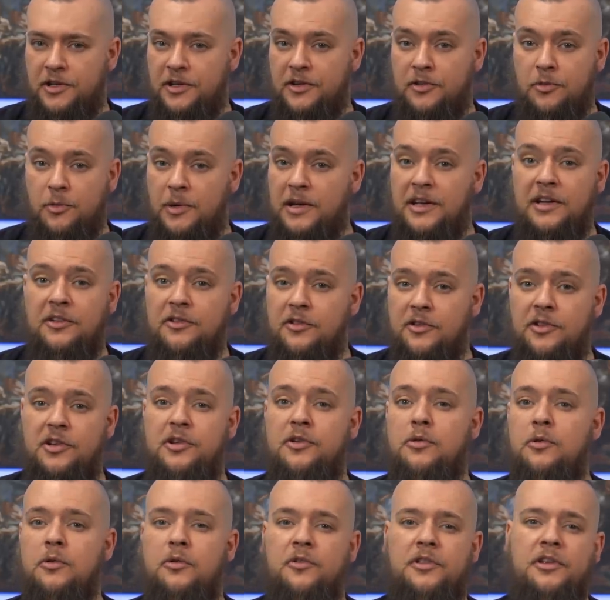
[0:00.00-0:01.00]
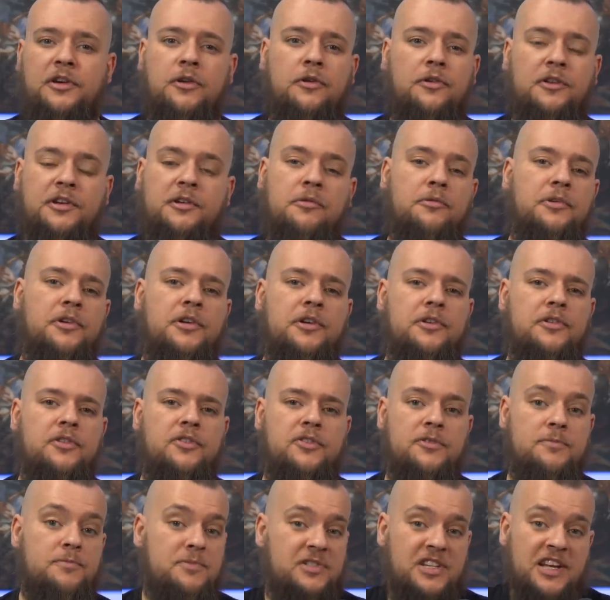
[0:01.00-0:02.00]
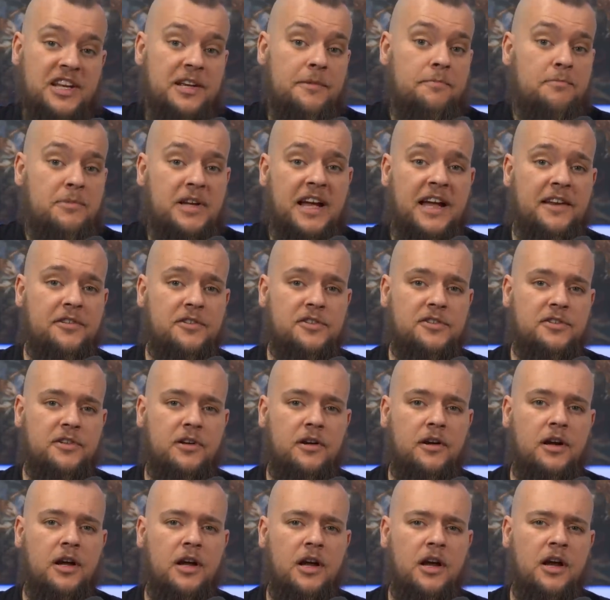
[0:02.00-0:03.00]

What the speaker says: is willing to cure the odd illness, say, cancer,